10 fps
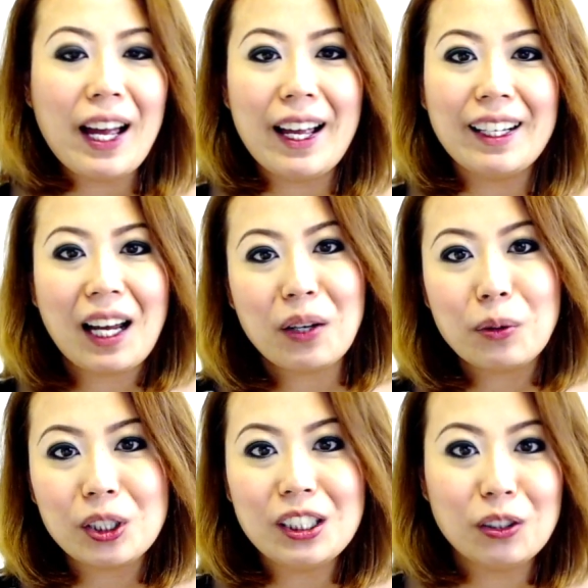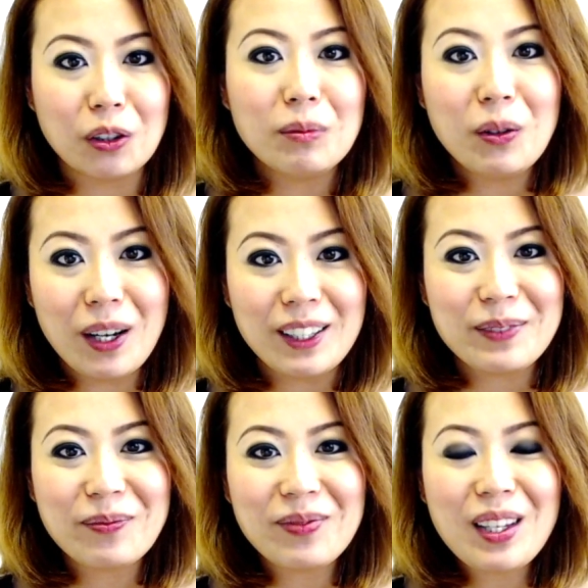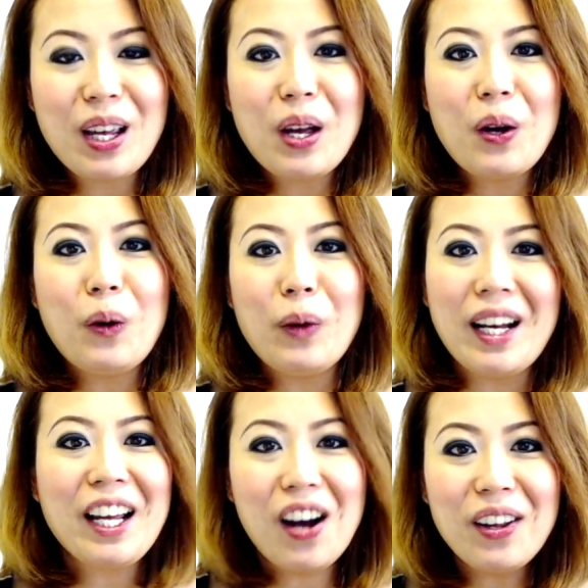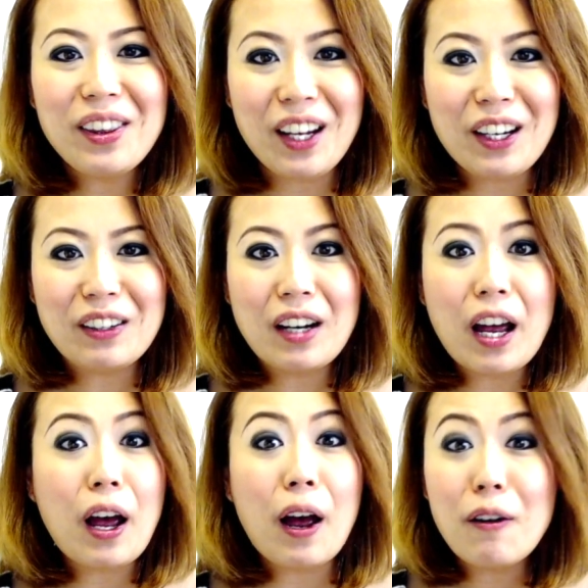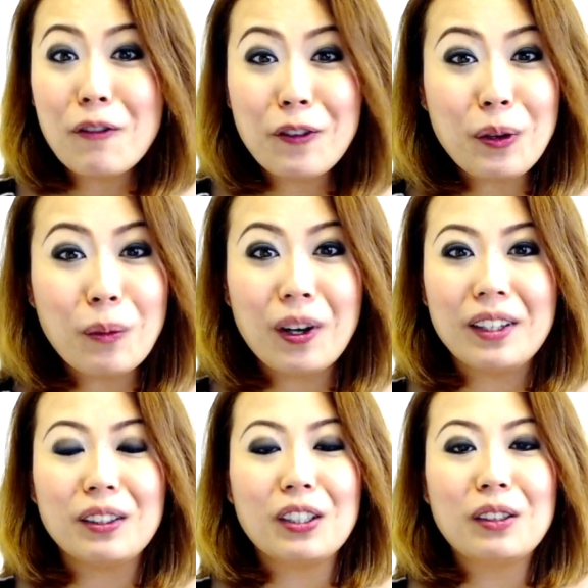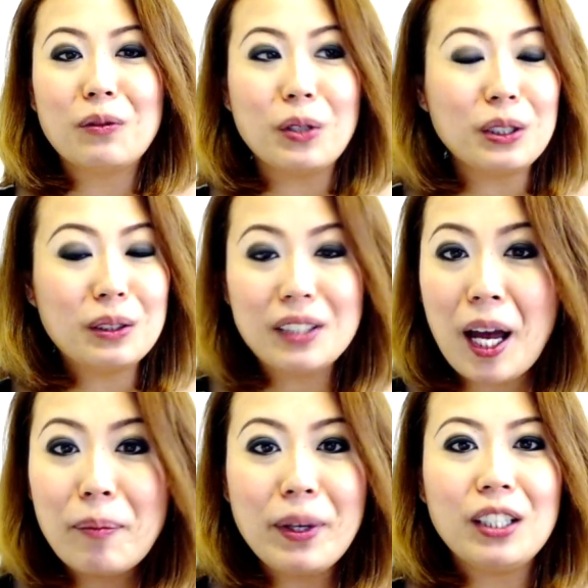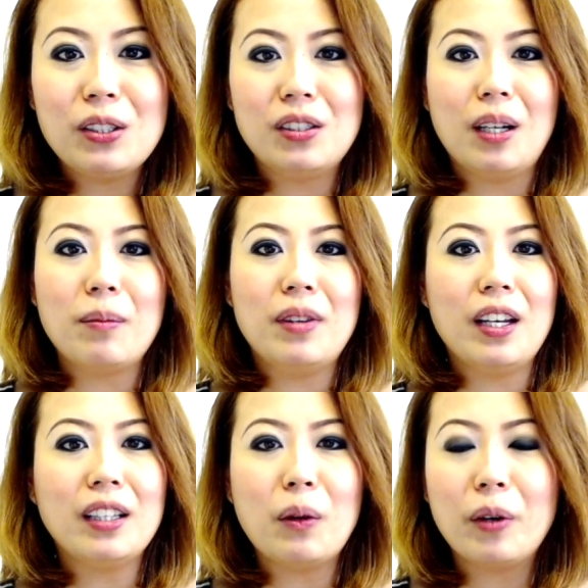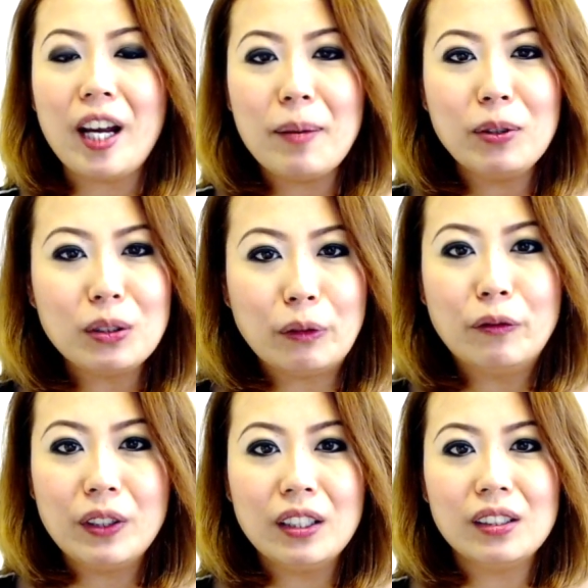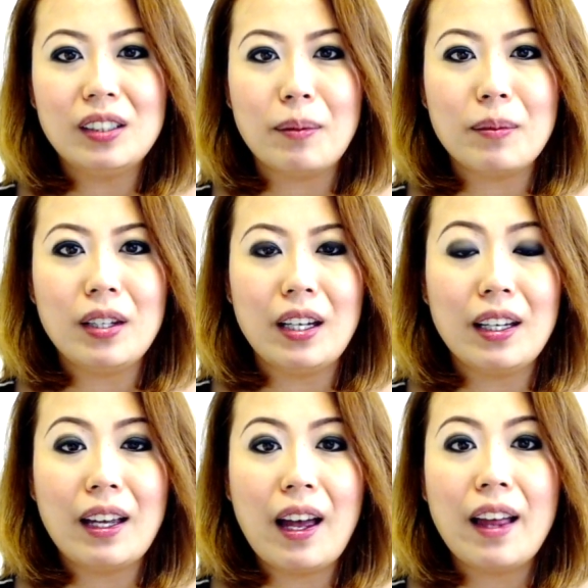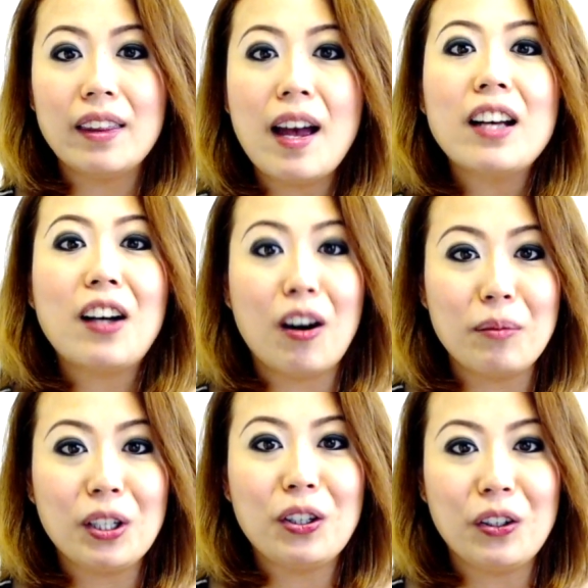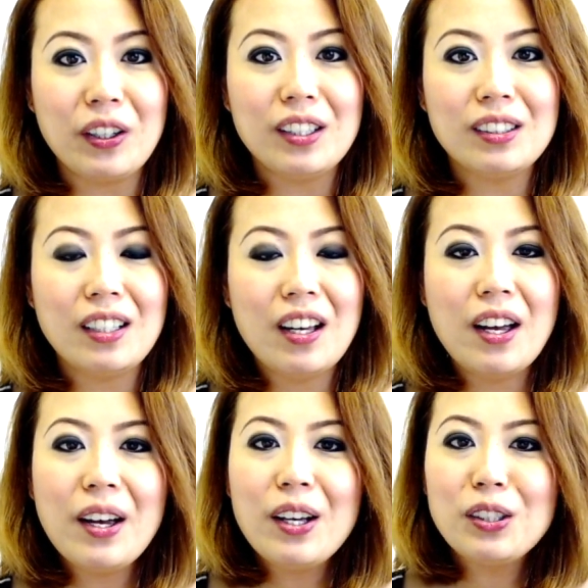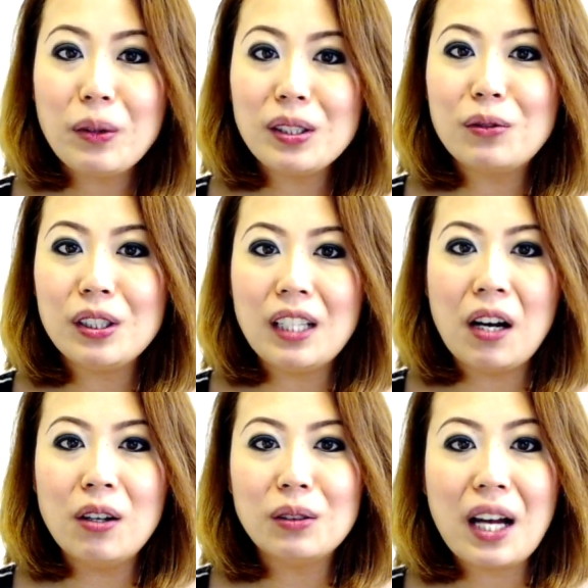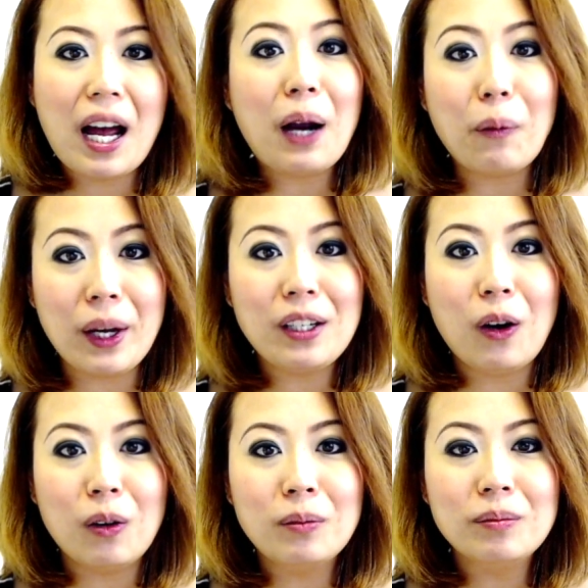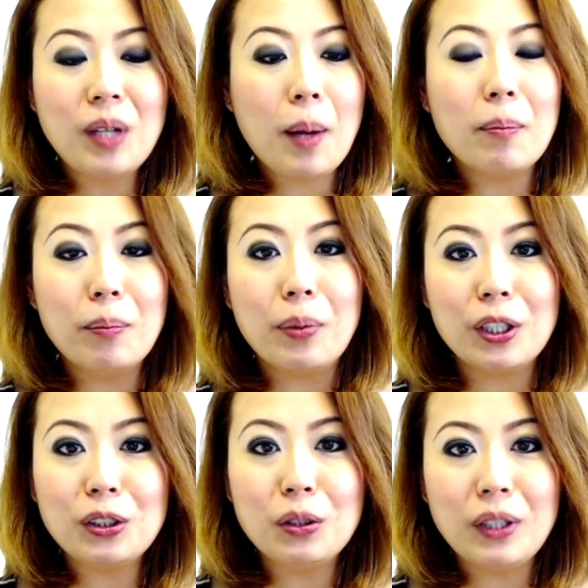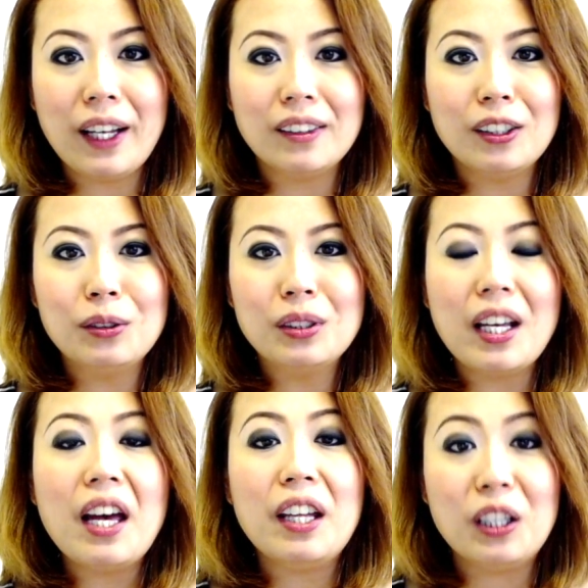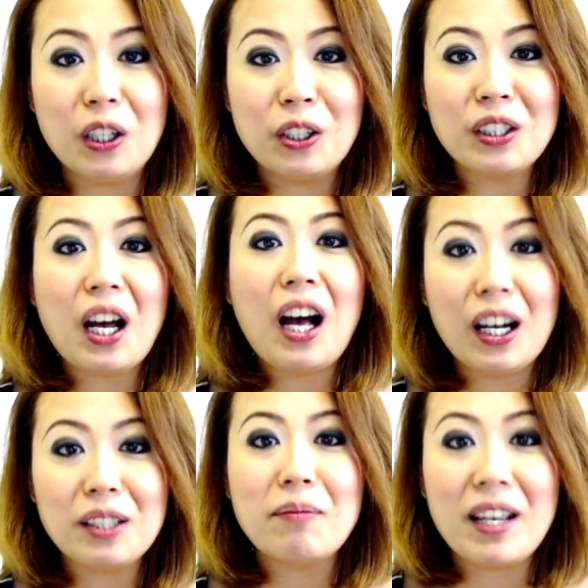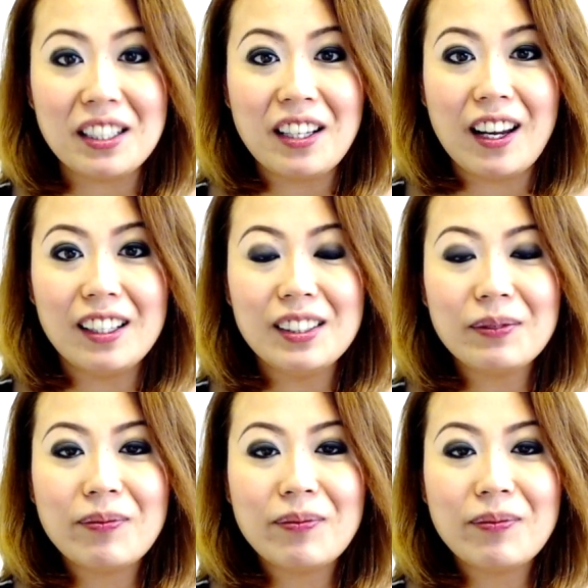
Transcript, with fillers: and I was the normal one. When I got there, everyone was tapping into something. They were able to feel something, and that got me curious. So as a result, I went home, burnt two candles, and learned how to meditate.